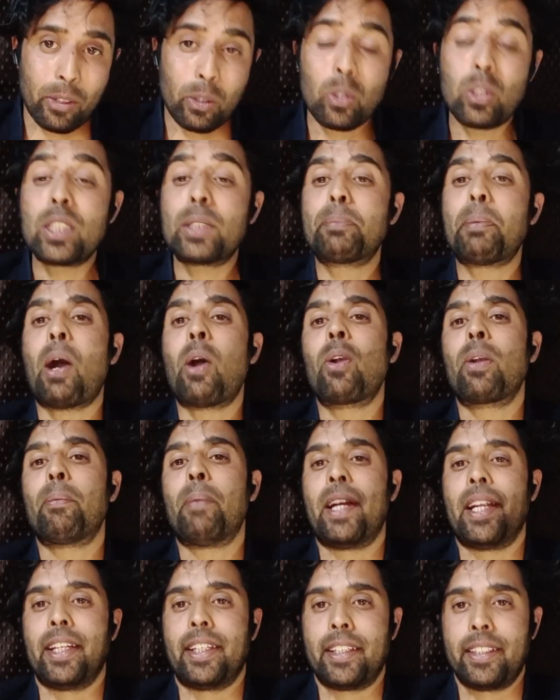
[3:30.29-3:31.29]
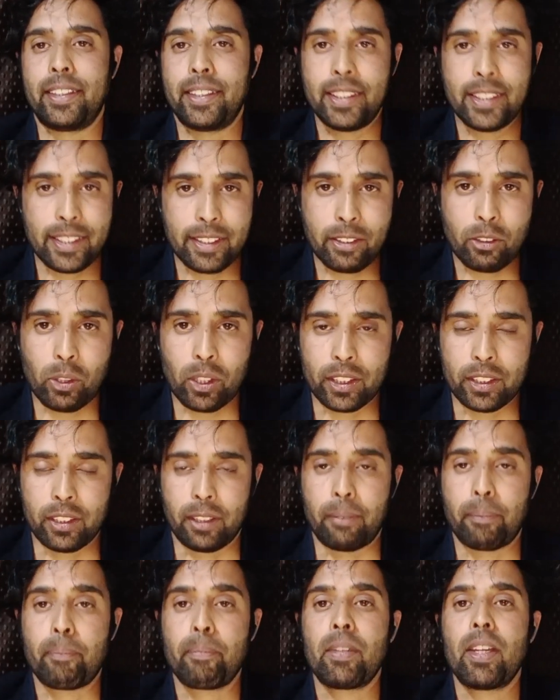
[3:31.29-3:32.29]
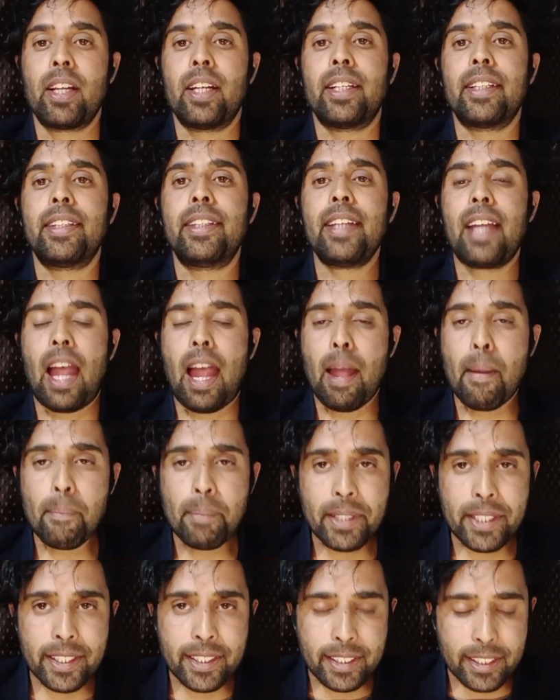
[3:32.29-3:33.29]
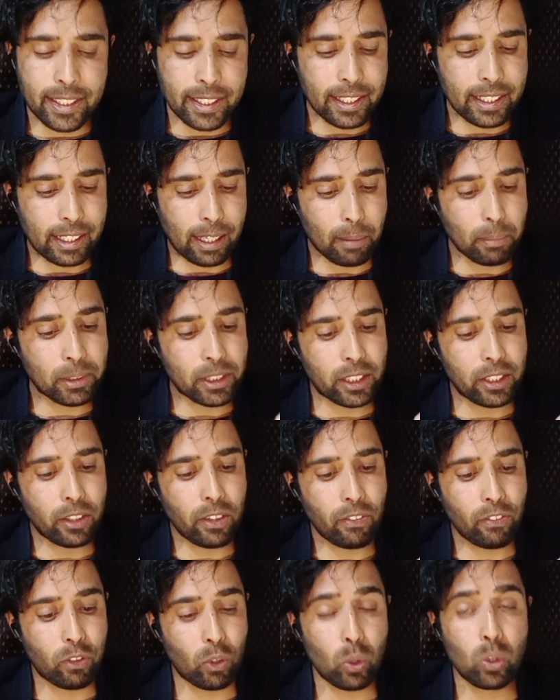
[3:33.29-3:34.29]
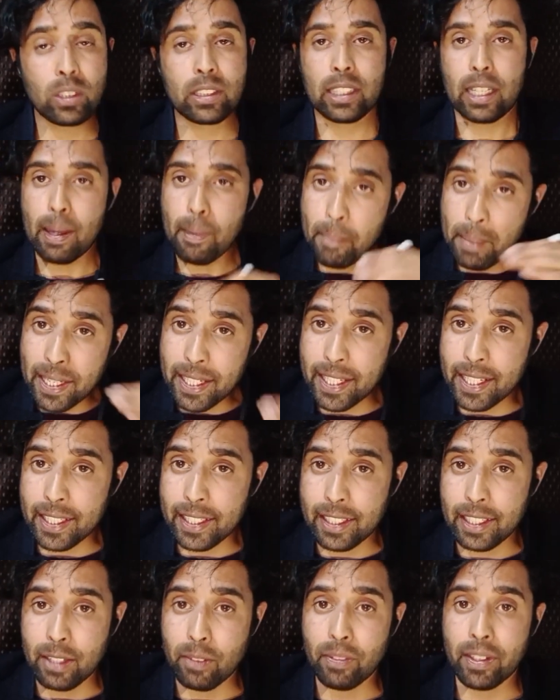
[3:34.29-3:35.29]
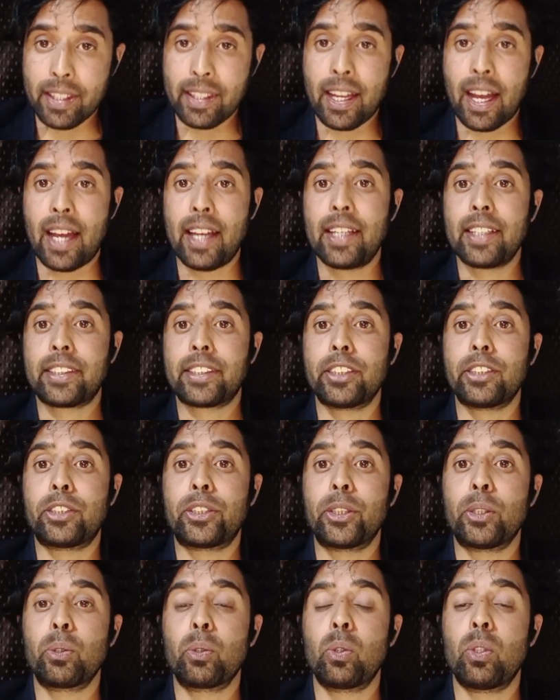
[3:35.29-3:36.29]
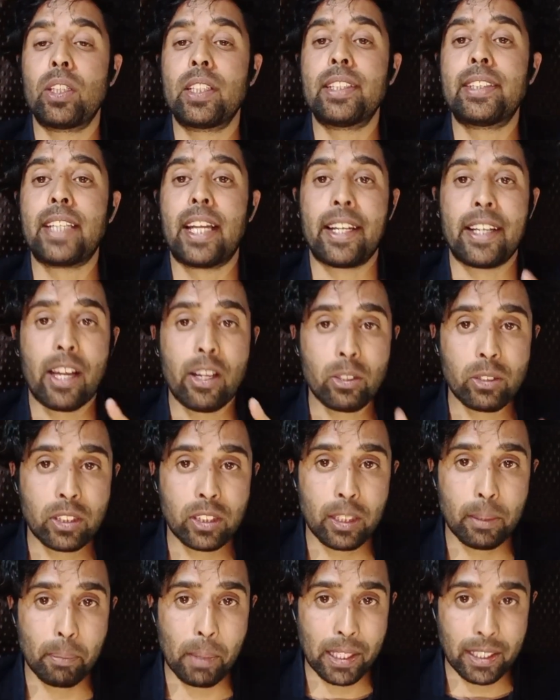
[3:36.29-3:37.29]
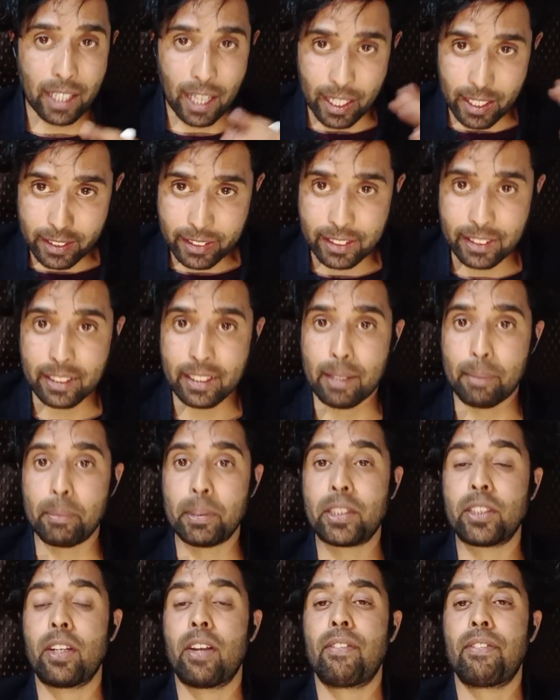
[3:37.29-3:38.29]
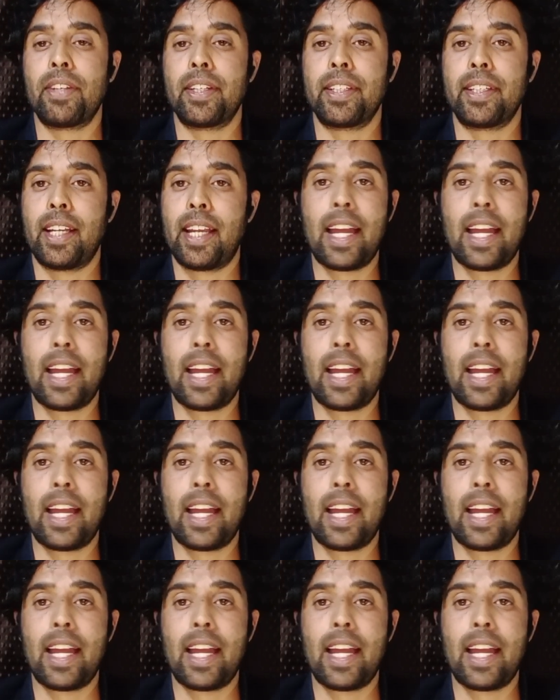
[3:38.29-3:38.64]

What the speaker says: Who is bound by it? This is a question. The MCC comes into force immediately when the election schedule is announced by the Election Commission of India.